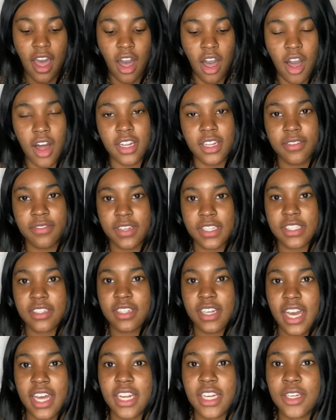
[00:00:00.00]
All of us are
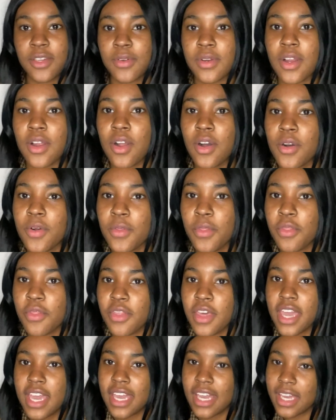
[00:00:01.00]
kind of doing our own
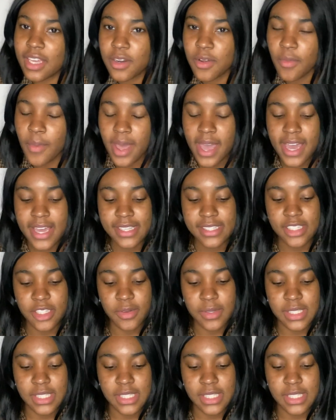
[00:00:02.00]
thing in a way, so it's a